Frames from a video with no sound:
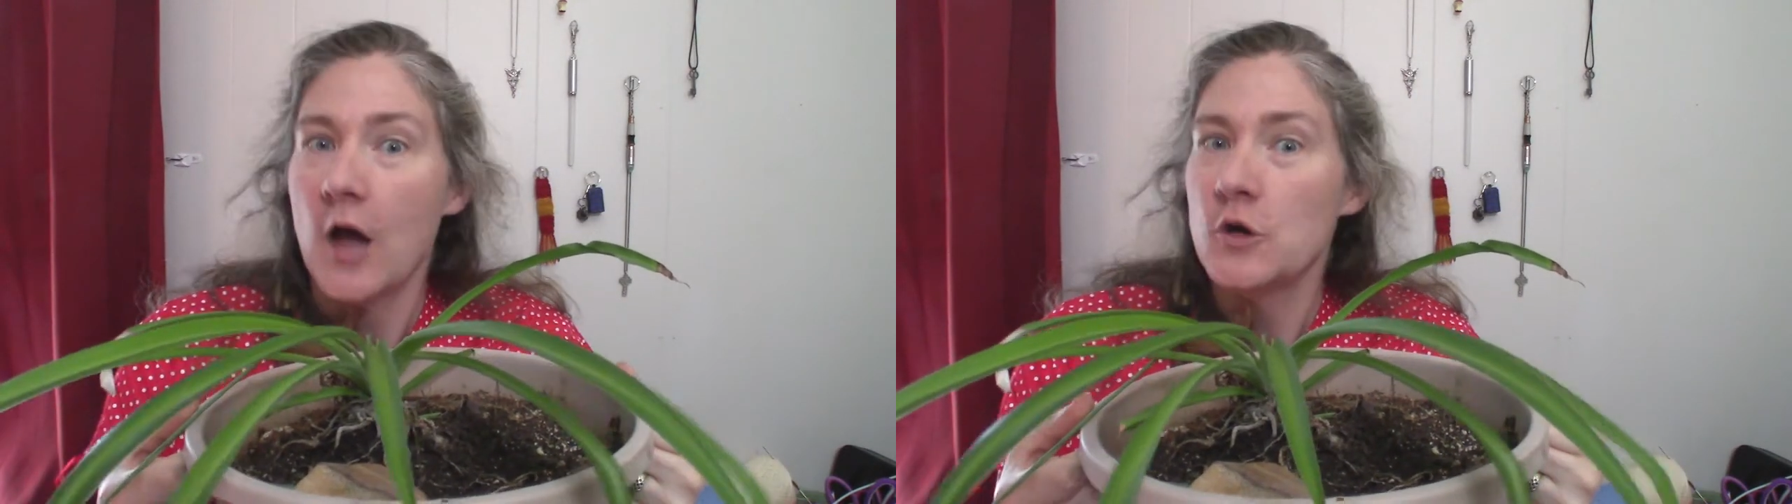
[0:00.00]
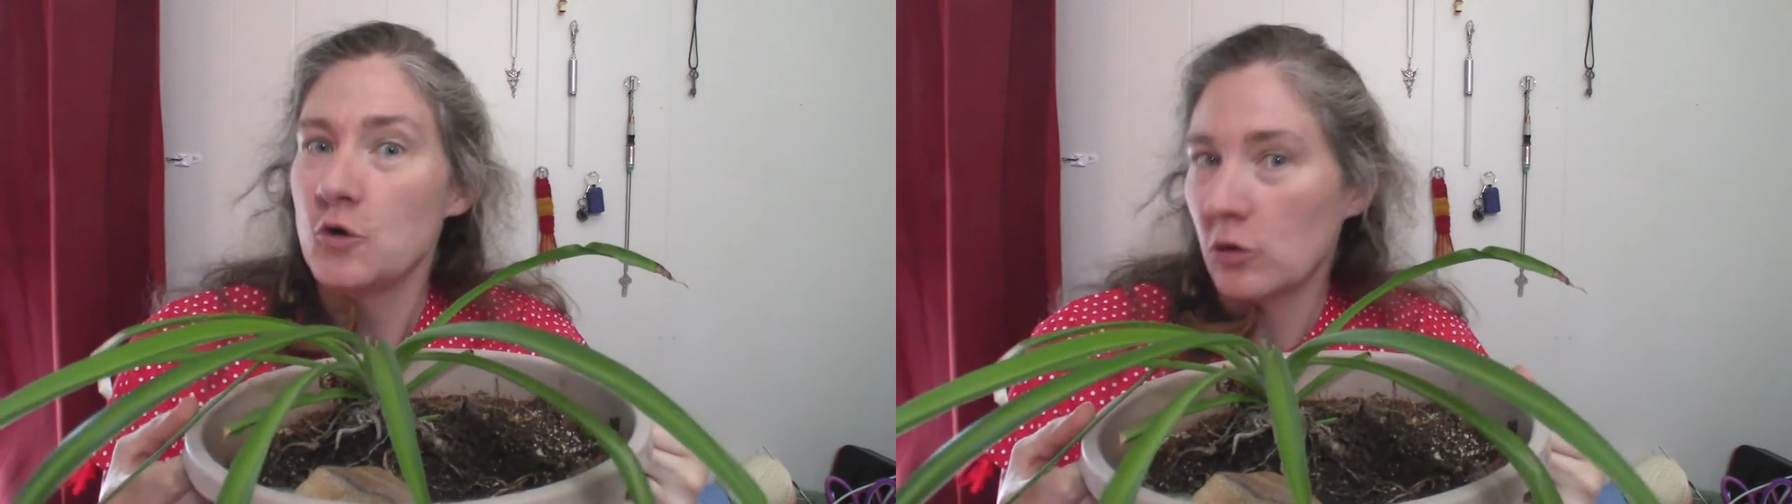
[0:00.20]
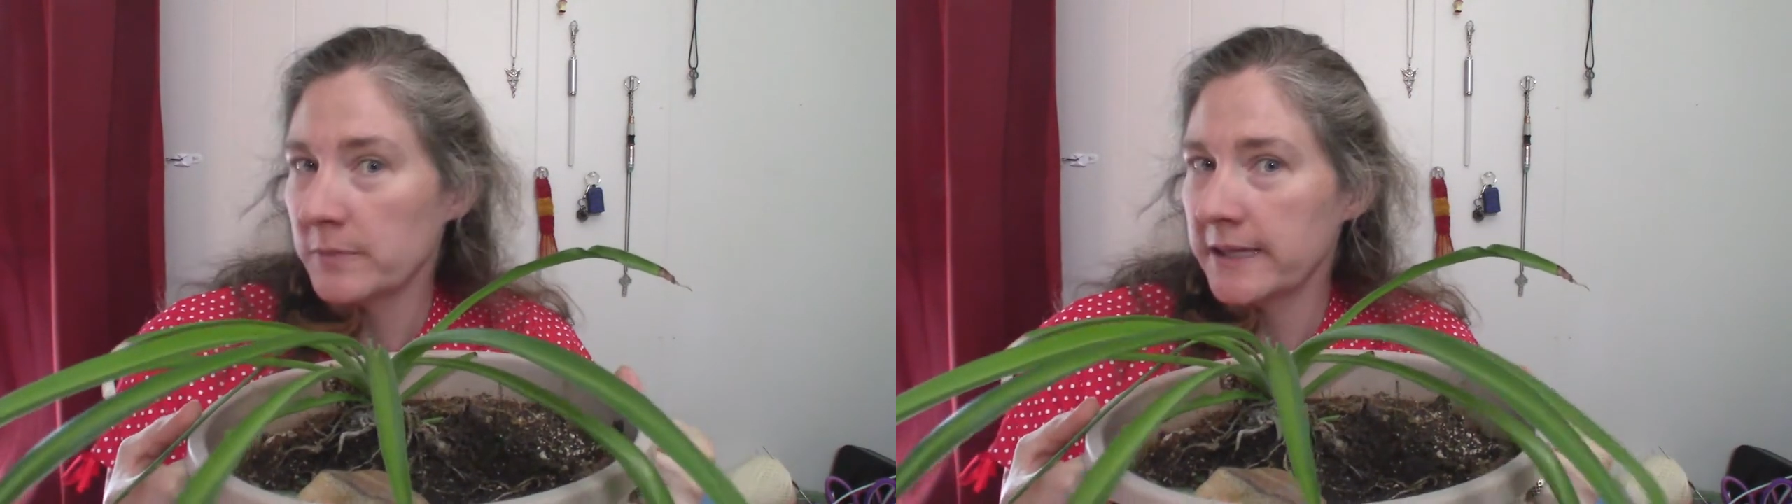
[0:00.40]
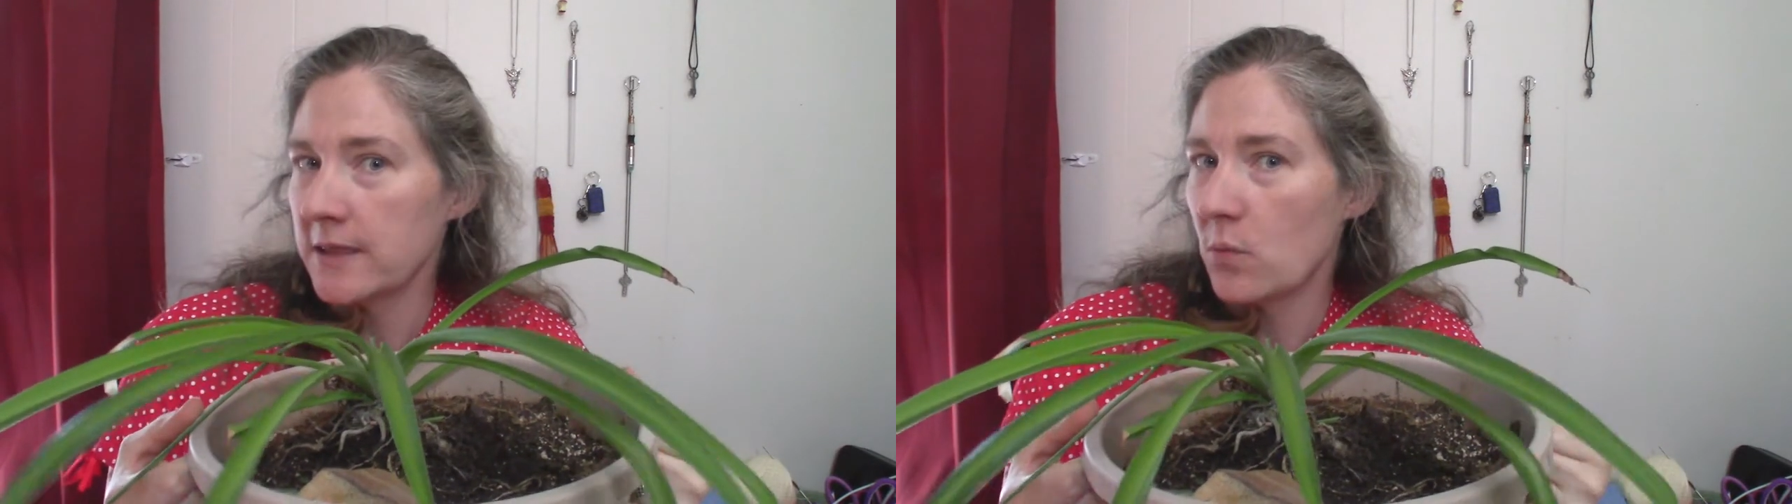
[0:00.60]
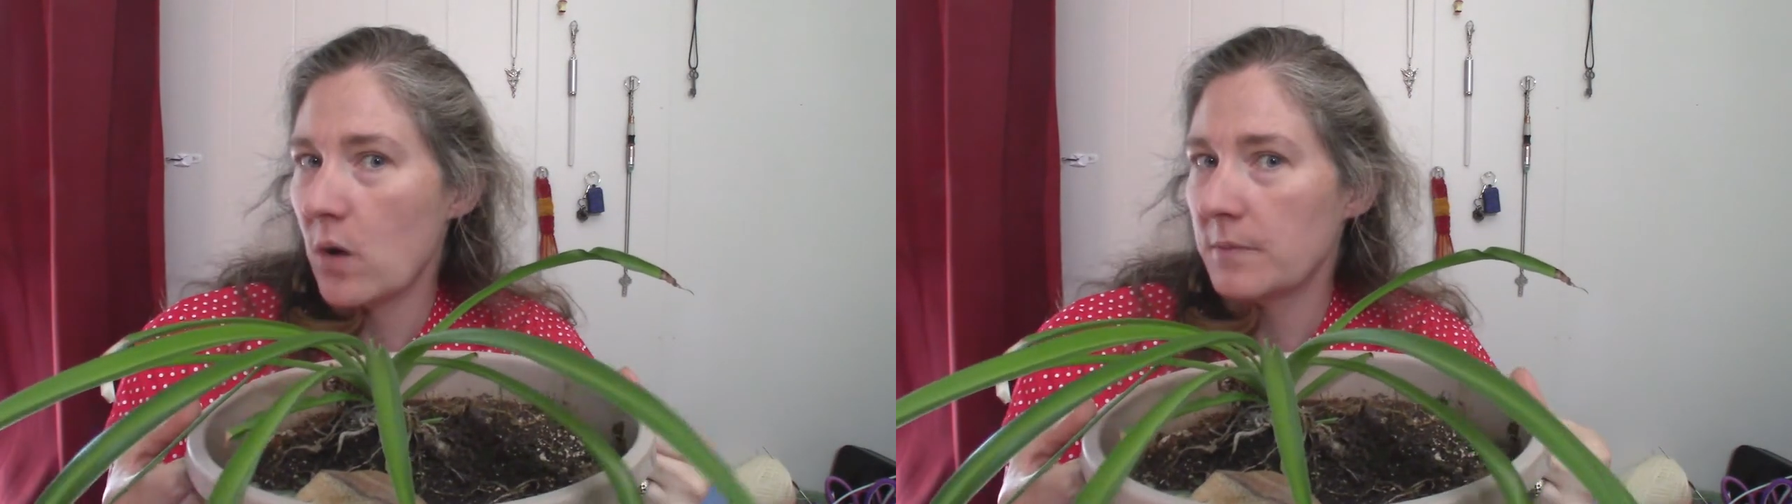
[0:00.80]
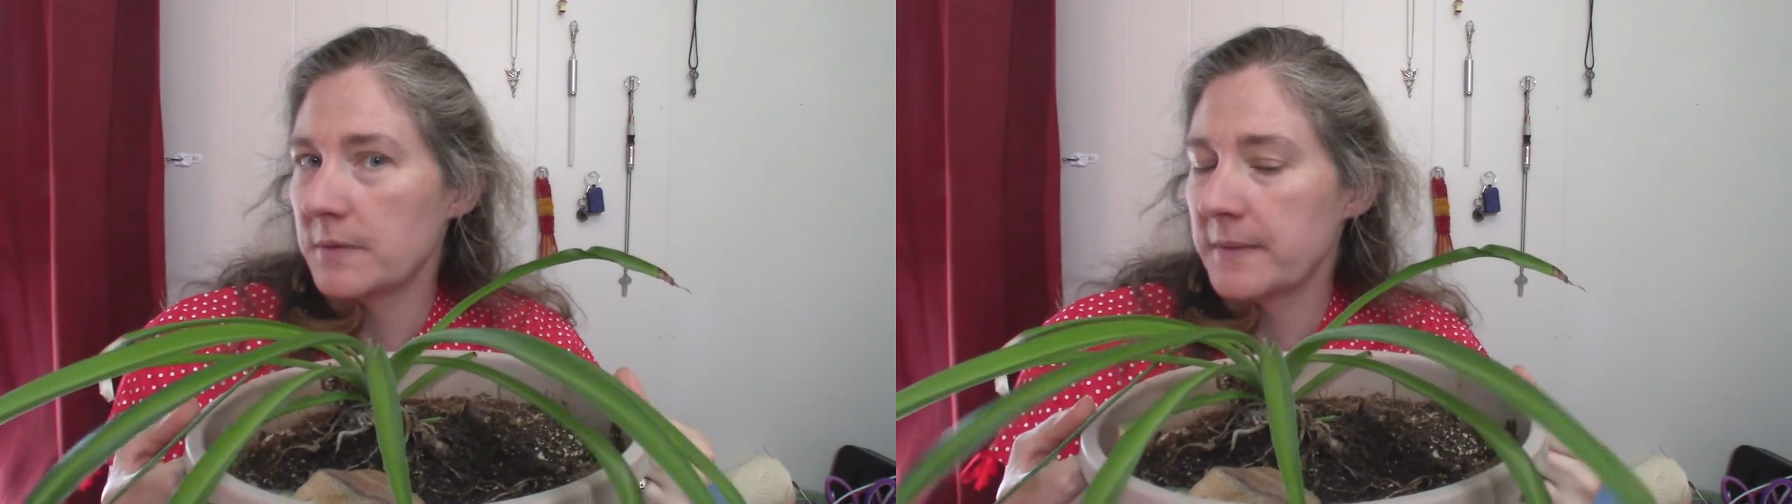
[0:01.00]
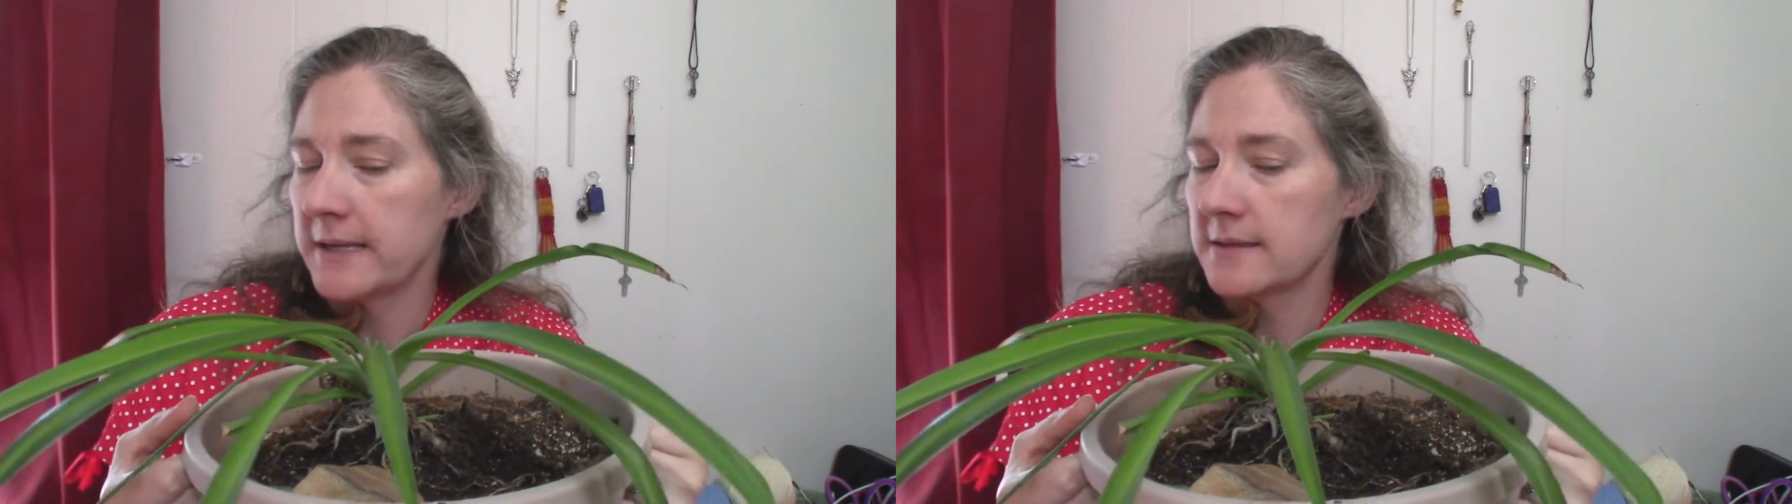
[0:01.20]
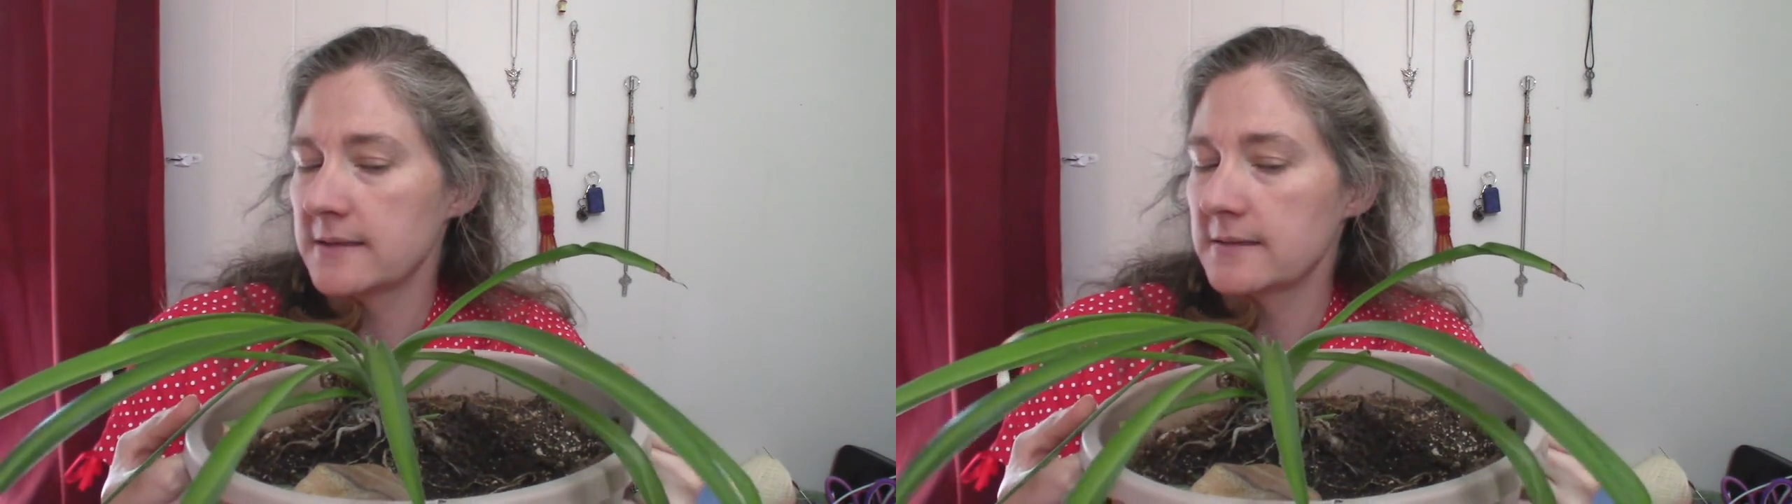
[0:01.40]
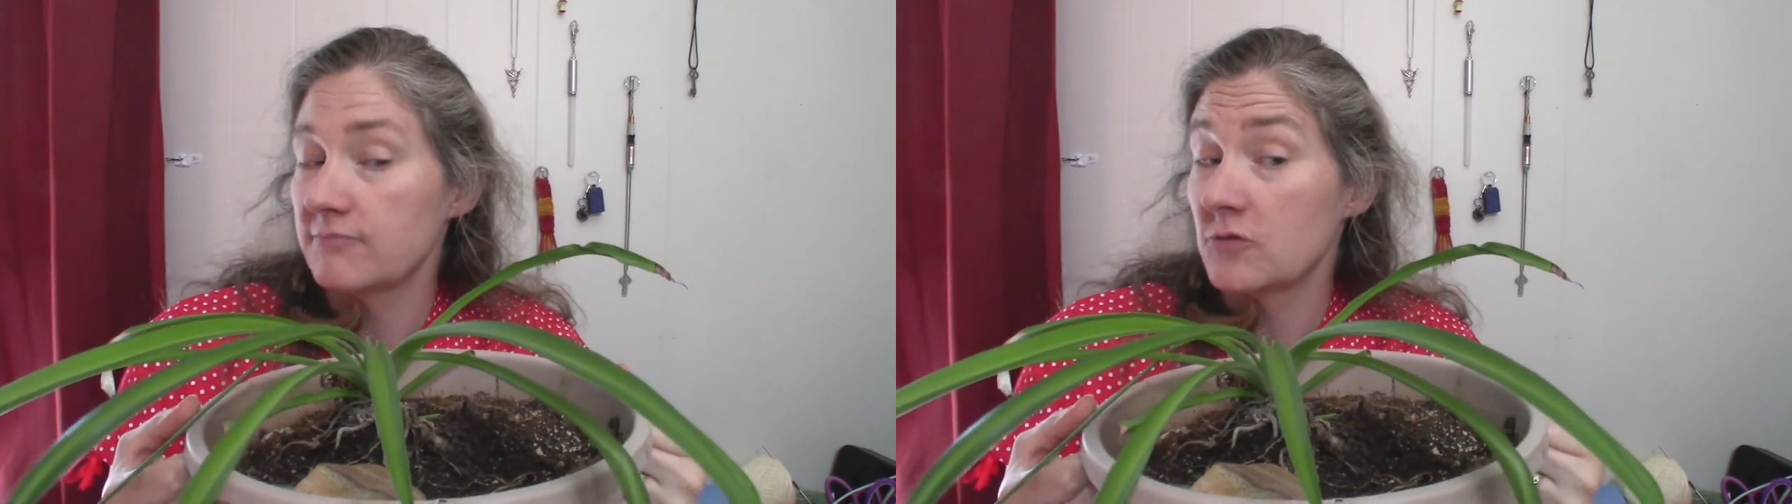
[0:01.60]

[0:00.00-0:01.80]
Normally in the warmer months,